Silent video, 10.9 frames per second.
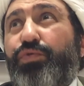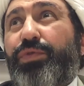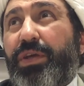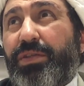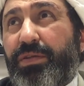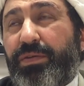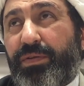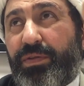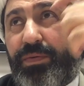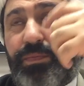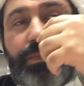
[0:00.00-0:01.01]
unit,
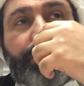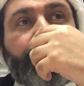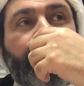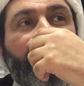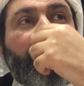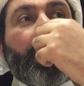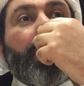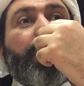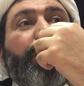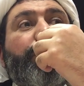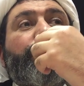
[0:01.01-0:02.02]

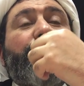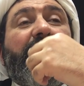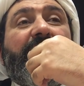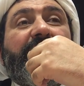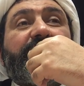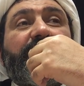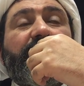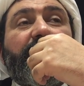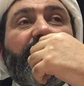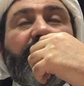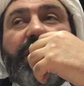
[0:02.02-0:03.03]
you ask.
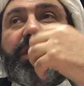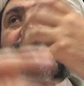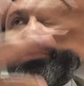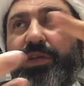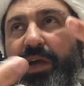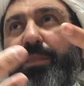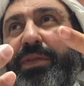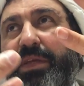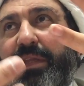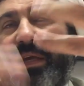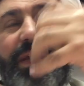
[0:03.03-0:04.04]
it's
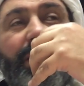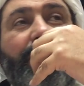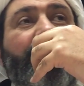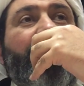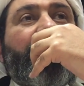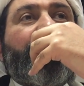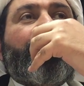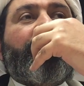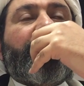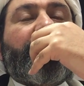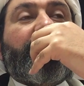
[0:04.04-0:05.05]
recommended again
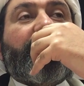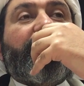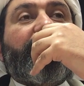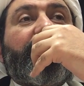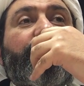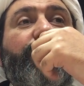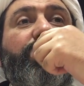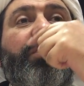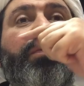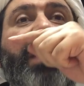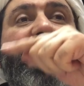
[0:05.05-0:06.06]
uh,
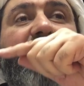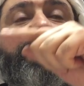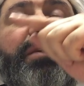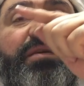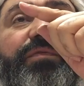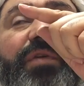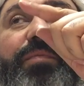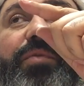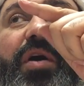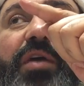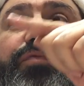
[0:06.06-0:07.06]
ask
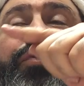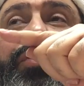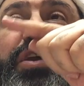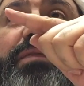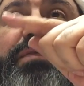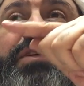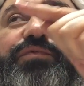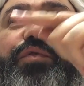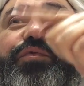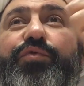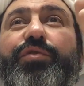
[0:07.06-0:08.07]
from God forgiveness
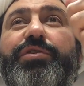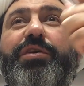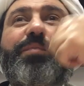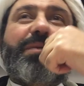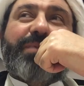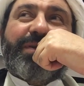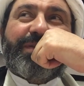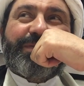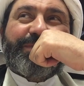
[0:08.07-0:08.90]
for 40 people.